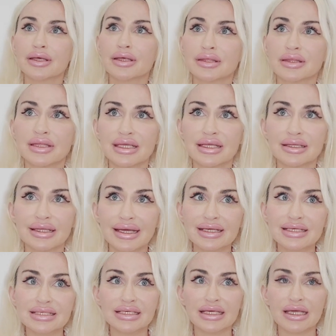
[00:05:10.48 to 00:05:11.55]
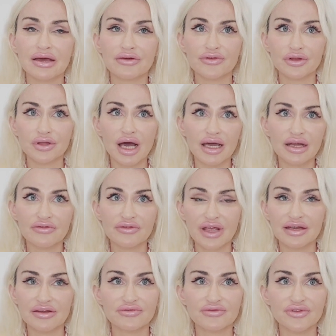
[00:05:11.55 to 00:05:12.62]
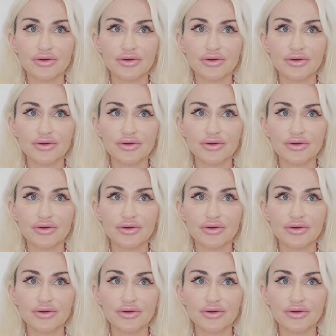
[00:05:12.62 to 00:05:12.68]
the legacy of a lot of kind of